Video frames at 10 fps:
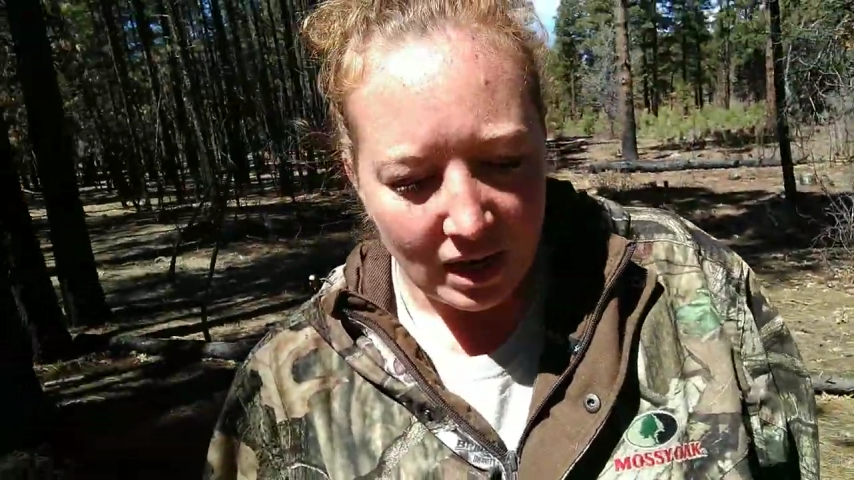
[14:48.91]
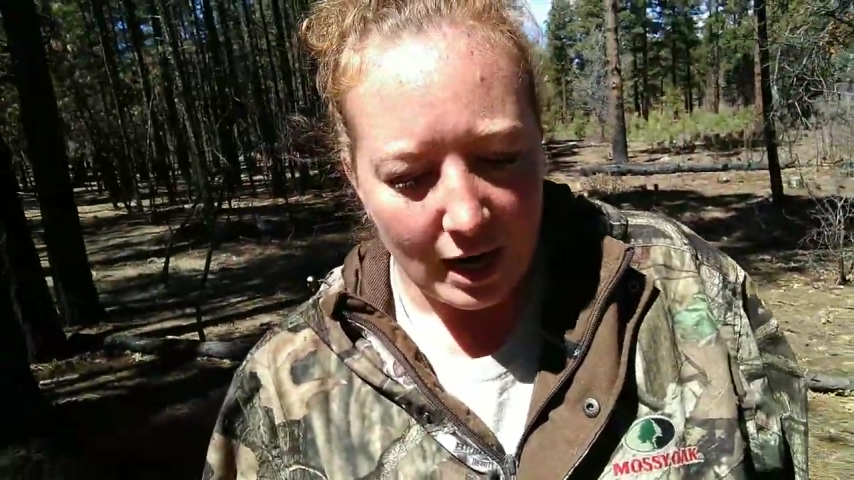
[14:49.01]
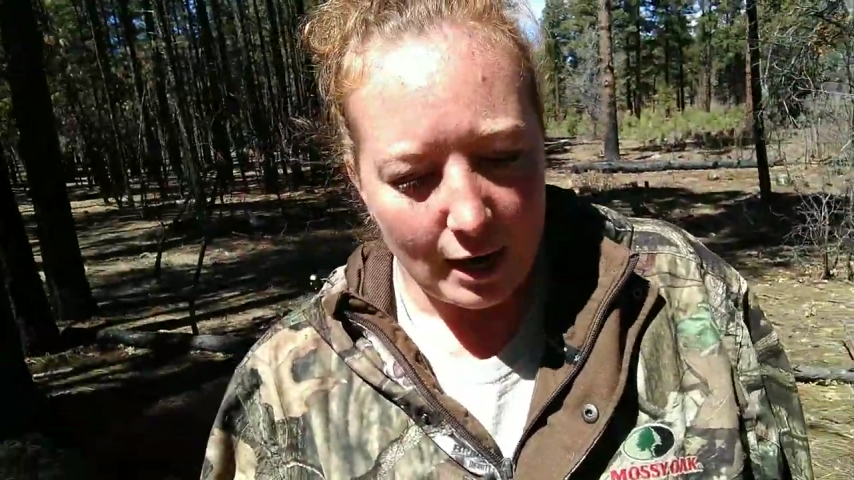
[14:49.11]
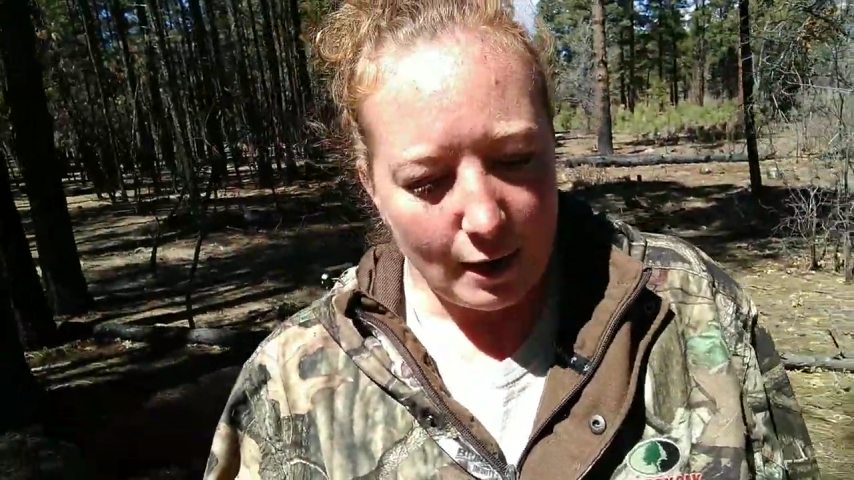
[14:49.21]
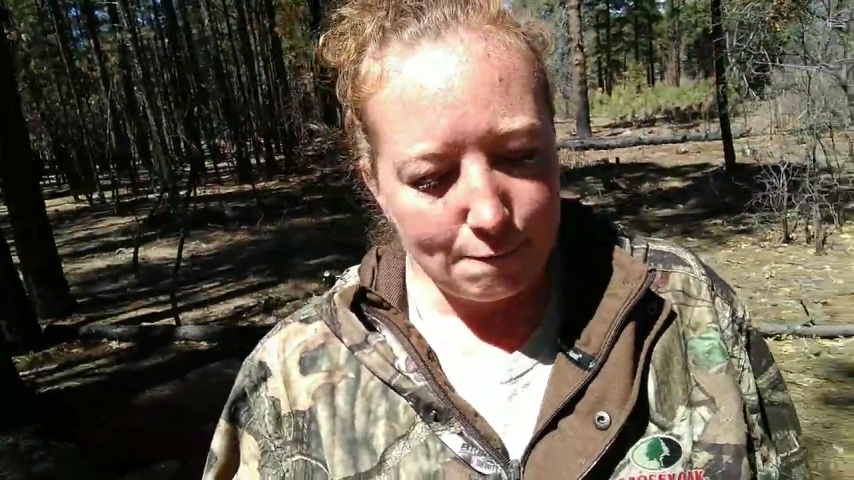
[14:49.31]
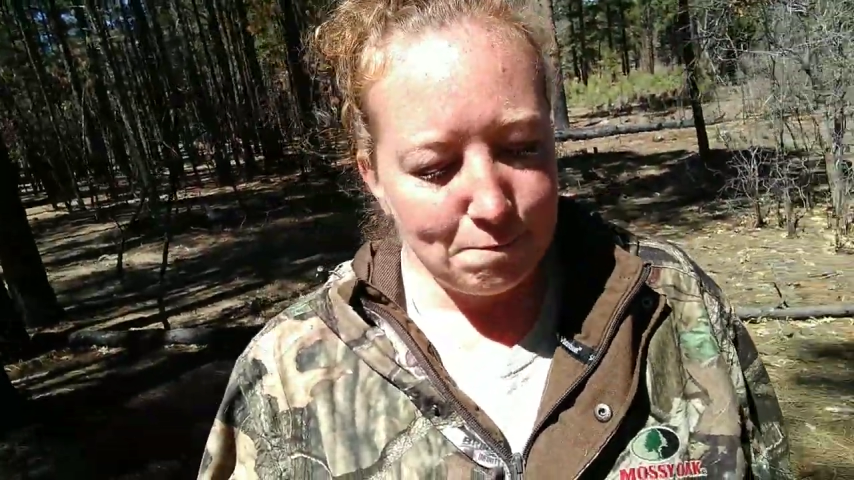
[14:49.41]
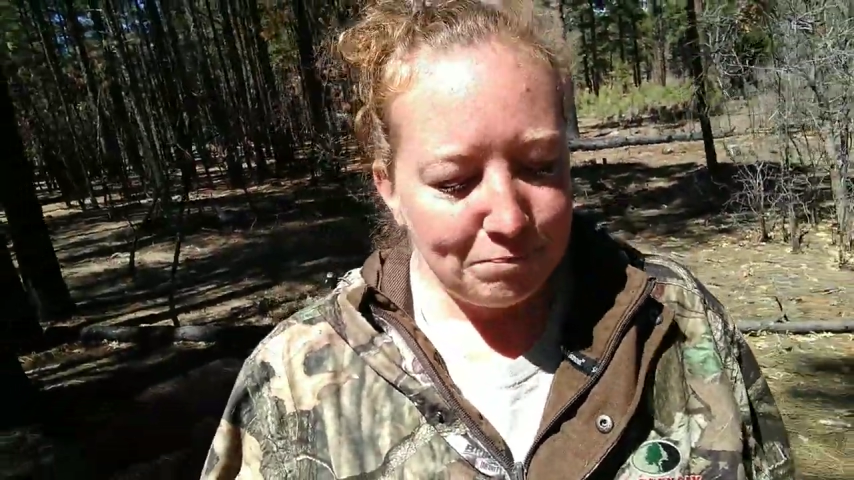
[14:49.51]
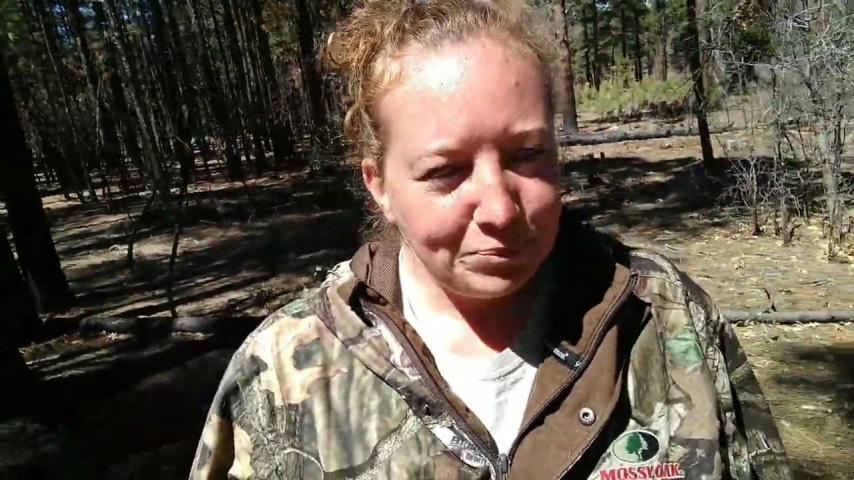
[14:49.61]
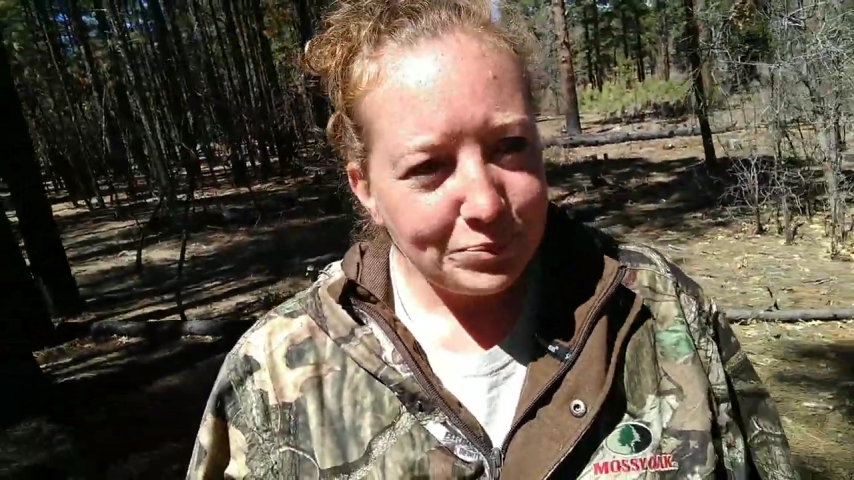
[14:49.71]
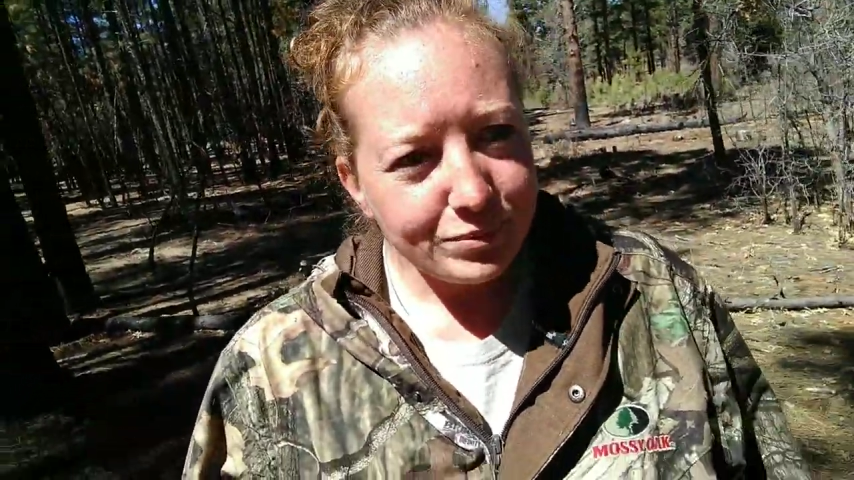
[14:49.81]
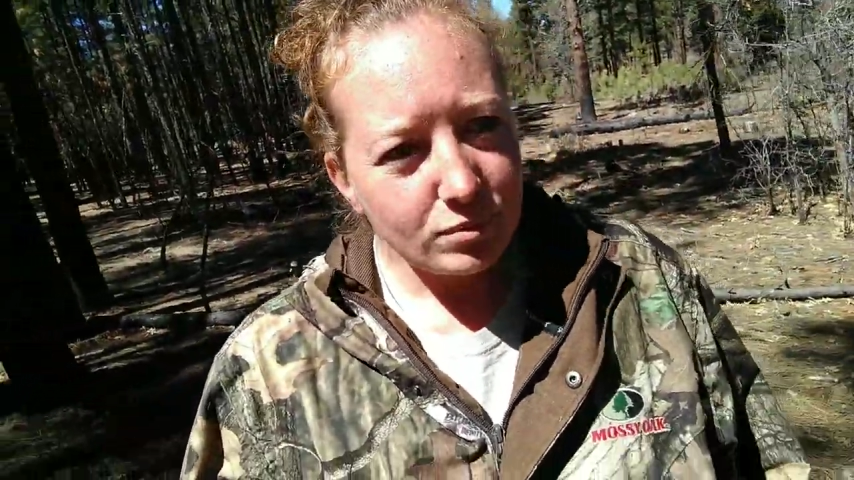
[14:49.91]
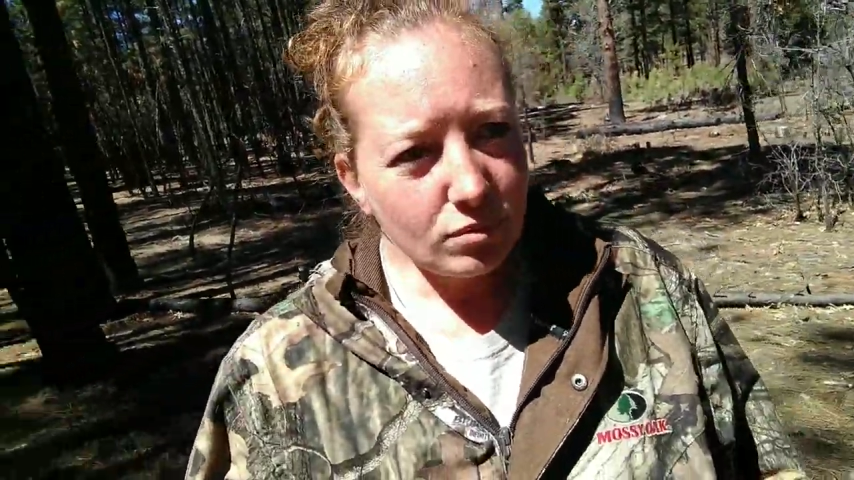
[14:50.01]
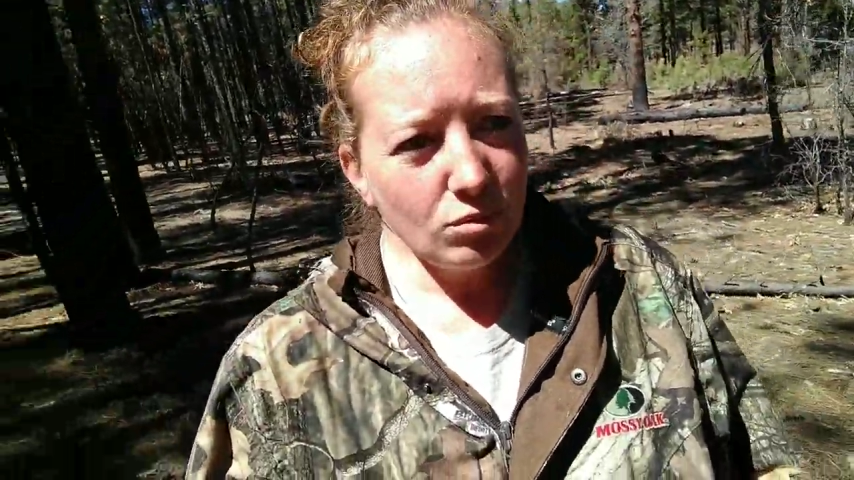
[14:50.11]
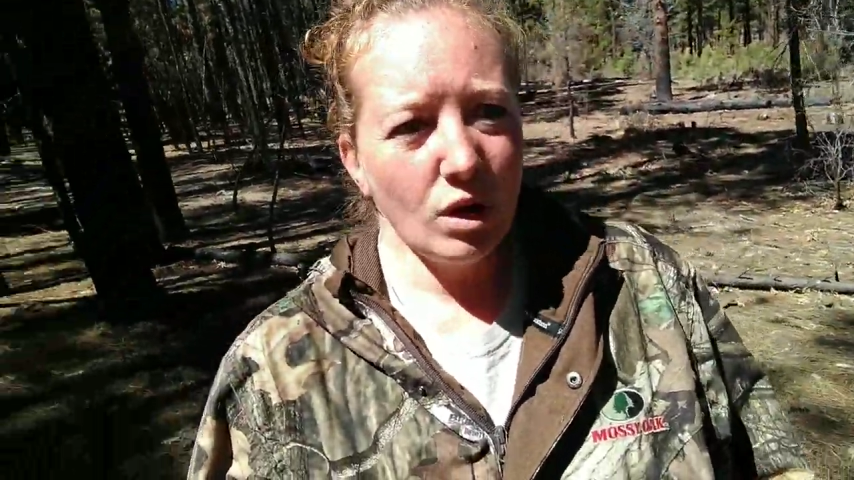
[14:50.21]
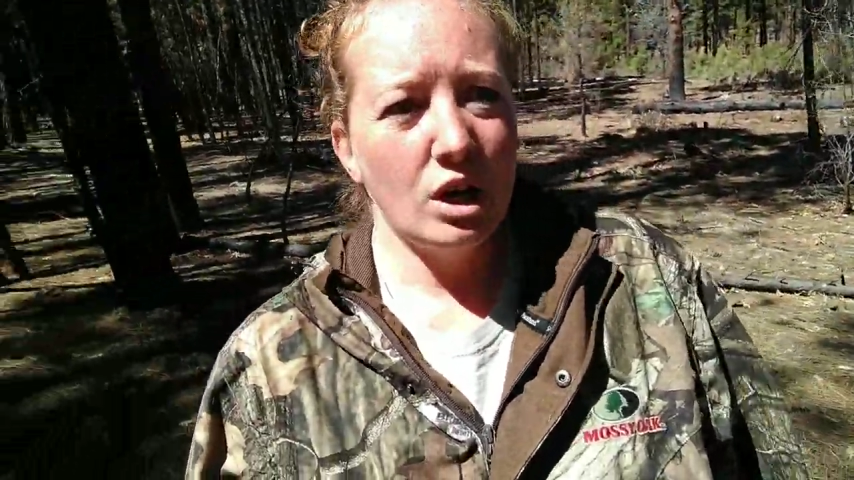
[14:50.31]
Um,
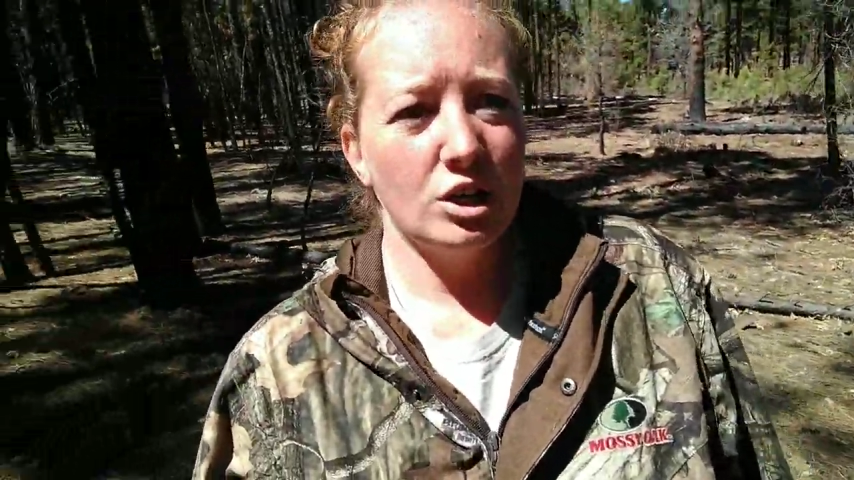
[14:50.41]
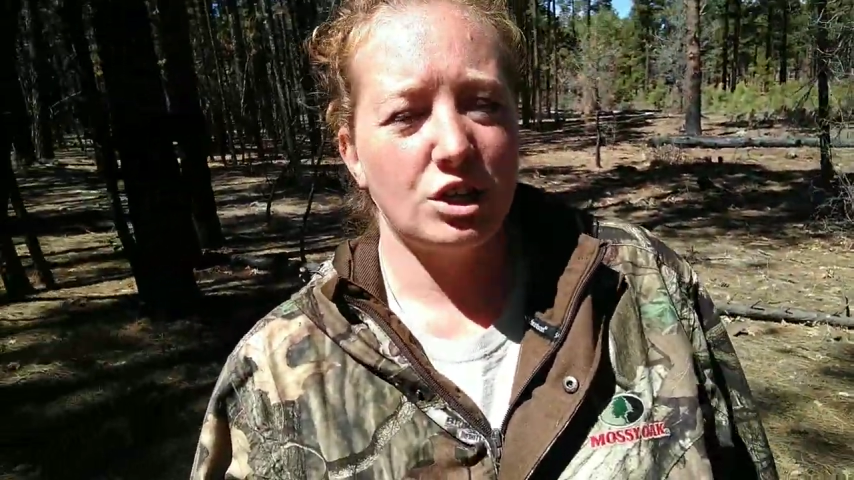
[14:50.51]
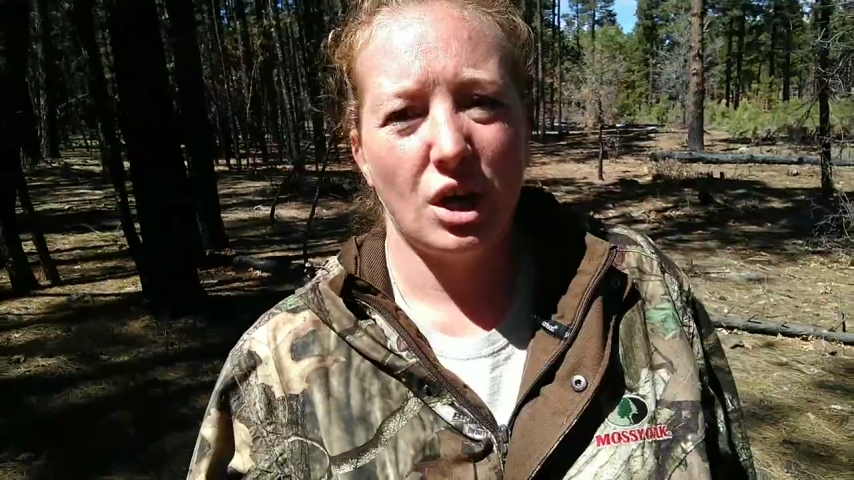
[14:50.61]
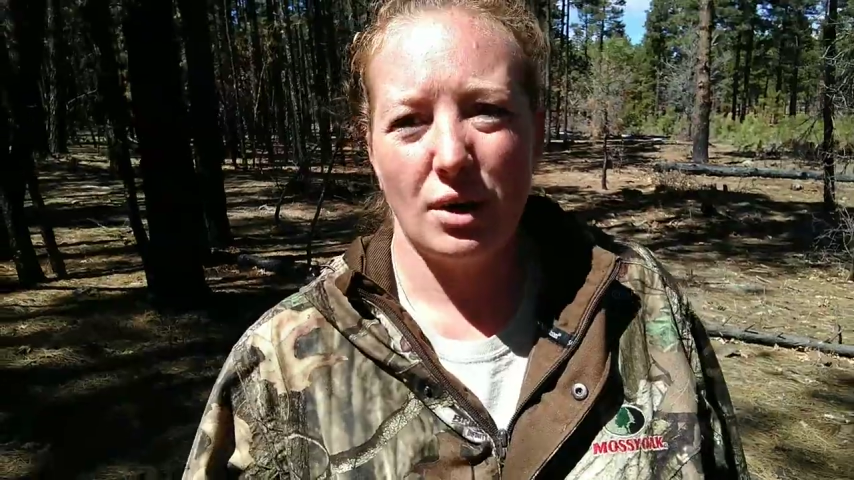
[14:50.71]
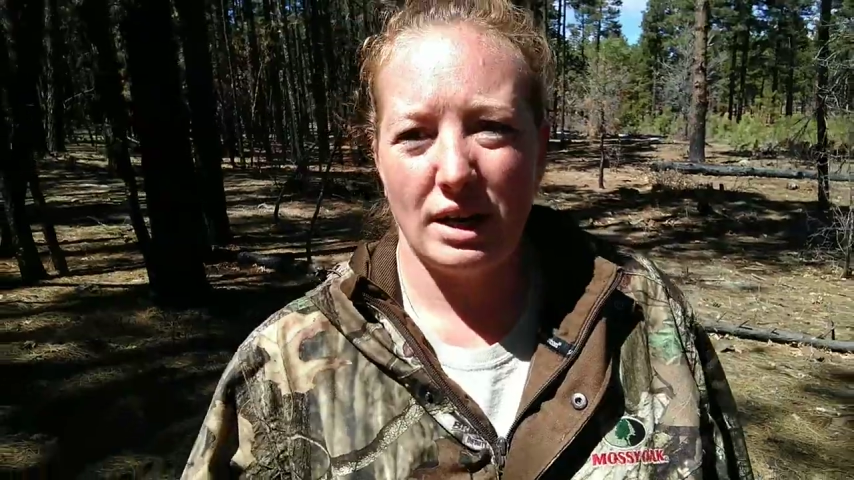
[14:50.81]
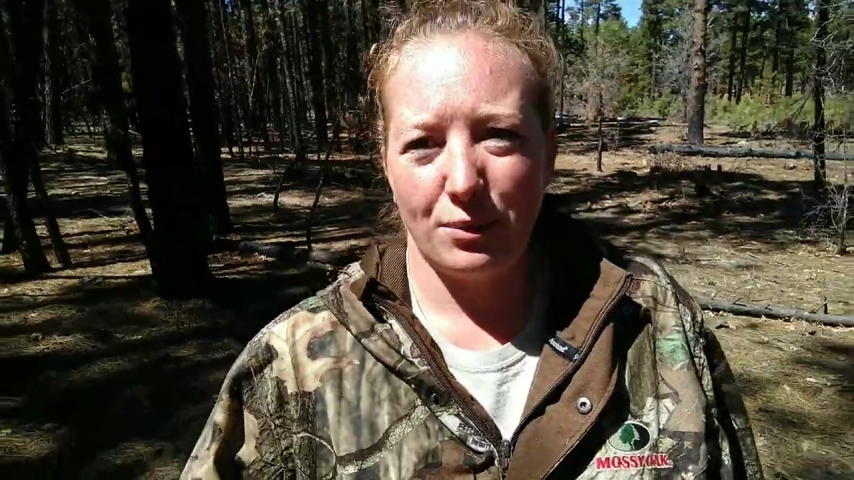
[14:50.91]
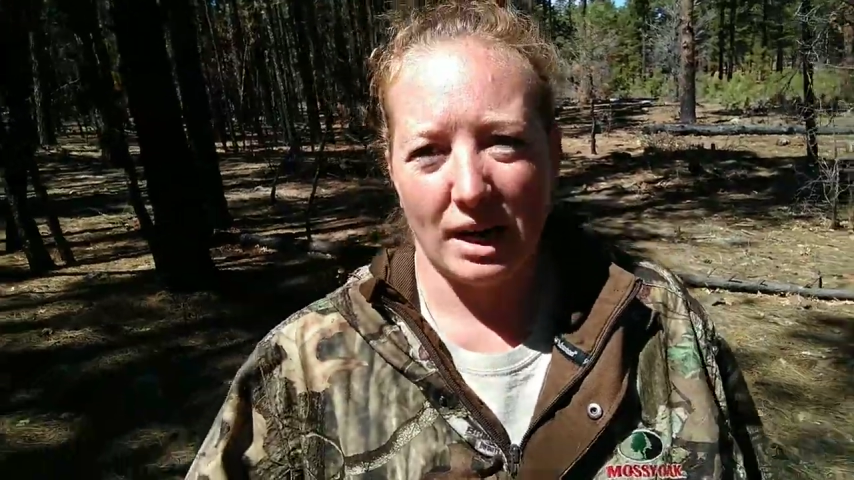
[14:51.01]
so anyway,